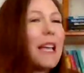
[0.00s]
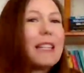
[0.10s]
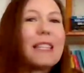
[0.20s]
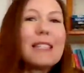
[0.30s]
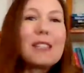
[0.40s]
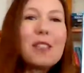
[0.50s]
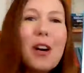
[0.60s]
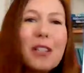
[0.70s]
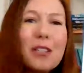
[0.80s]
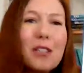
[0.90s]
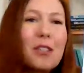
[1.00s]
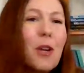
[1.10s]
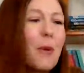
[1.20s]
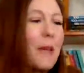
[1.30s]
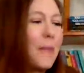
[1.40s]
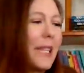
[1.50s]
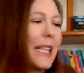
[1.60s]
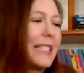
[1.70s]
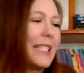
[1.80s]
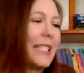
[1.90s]
This is called Snowy
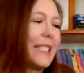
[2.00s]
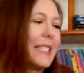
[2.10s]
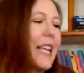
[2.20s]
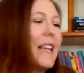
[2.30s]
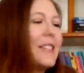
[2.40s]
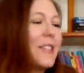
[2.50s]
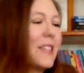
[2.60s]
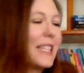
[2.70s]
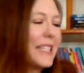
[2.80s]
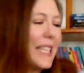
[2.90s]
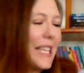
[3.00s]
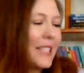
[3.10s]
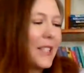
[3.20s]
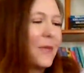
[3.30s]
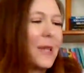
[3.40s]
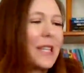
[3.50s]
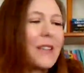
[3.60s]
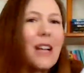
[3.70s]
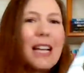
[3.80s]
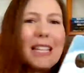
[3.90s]
Places. So this takes the
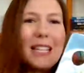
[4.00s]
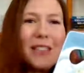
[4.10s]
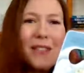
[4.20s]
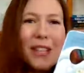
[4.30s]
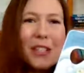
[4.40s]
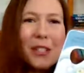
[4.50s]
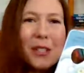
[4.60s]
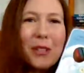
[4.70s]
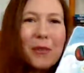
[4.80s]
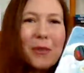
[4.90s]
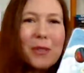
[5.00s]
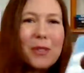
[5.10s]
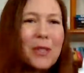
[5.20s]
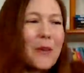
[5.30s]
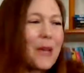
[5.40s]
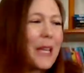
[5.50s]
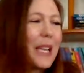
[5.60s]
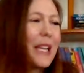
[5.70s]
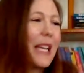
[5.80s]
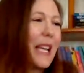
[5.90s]
reader on an adventure through
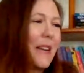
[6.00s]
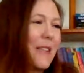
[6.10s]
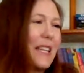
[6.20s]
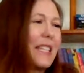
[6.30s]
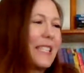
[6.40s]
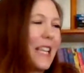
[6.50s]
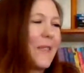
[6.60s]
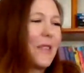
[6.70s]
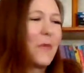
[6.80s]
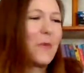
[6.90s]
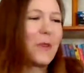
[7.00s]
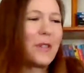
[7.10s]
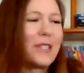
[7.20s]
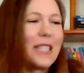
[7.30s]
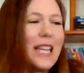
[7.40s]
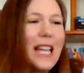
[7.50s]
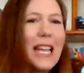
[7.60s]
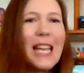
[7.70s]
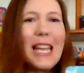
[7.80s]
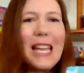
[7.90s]
snowy areas of the world.
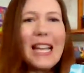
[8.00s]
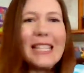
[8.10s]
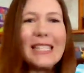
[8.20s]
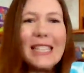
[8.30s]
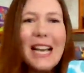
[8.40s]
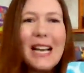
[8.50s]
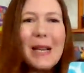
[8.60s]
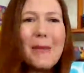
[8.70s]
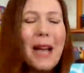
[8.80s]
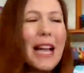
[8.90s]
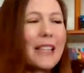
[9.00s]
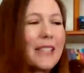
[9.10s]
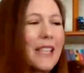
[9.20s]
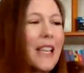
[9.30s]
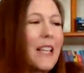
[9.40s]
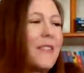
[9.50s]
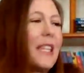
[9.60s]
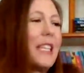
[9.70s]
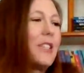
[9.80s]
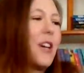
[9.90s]
And I love that
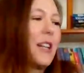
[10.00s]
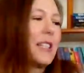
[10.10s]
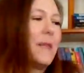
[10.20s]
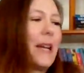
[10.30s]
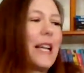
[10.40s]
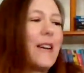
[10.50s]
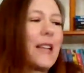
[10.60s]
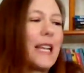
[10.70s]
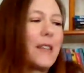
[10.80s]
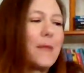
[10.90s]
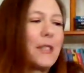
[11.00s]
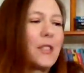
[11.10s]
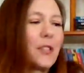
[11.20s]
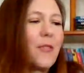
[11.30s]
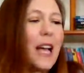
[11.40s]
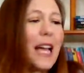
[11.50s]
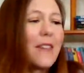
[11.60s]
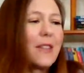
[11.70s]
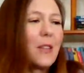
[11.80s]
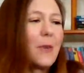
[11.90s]
it talks about how animals
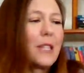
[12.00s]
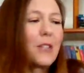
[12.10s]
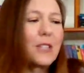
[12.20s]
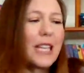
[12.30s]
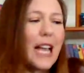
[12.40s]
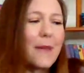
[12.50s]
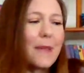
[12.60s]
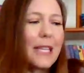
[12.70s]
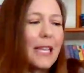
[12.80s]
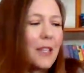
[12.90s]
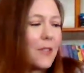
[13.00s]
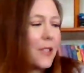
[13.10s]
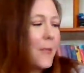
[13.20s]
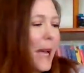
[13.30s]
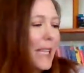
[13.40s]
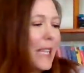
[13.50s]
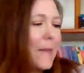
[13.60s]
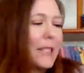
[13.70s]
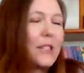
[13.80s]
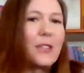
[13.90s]
survive in the wintertime and can you spot them
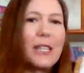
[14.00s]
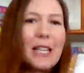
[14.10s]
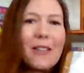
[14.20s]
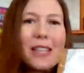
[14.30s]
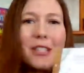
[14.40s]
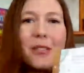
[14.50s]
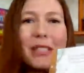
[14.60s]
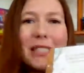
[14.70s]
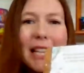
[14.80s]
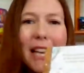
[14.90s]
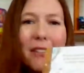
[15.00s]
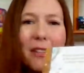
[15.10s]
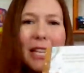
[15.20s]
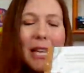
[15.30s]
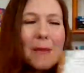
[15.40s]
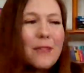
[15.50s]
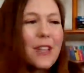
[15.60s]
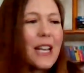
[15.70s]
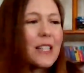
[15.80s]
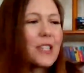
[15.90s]
in certain areas. You can see how they're
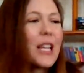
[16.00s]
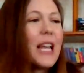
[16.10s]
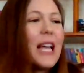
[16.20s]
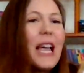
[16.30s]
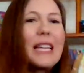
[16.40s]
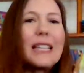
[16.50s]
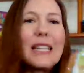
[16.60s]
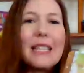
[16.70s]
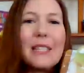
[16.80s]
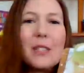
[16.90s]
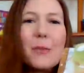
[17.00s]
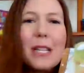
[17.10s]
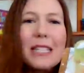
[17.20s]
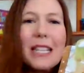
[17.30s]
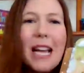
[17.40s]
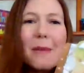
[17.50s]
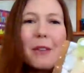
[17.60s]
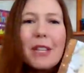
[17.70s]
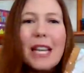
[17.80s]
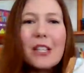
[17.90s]
camouflaged. And then in the springtime, you
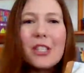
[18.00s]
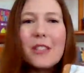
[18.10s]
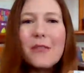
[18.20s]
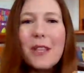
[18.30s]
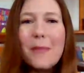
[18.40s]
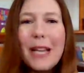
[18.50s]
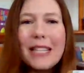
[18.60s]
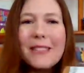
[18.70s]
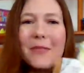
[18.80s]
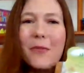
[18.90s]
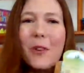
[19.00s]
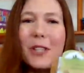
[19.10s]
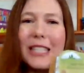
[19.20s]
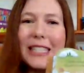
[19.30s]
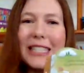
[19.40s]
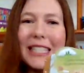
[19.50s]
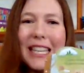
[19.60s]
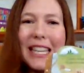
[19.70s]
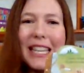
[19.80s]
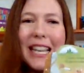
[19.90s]
can actually flip back and forth and
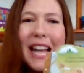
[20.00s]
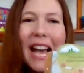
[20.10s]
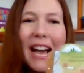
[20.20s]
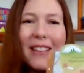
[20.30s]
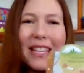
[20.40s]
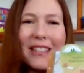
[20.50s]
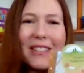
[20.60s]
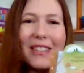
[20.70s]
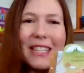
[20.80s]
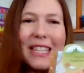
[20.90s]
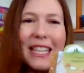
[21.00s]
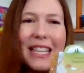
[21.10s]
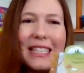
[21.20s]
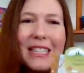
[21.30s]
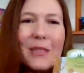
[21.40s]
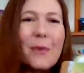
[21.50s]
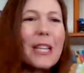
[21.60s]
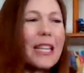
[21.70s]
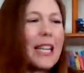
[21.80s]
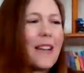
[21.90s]
see how they look in the
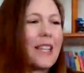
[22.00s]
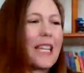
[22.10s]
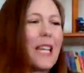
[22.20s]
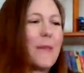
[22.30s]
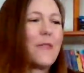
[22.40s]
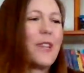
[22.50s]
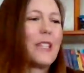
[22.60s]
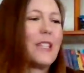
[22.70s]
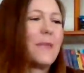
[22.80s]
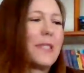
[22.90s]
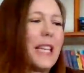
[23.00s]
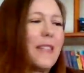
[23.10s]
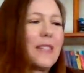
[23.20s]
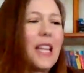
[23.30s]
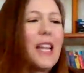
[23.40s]
spring and how they camouflage themselves.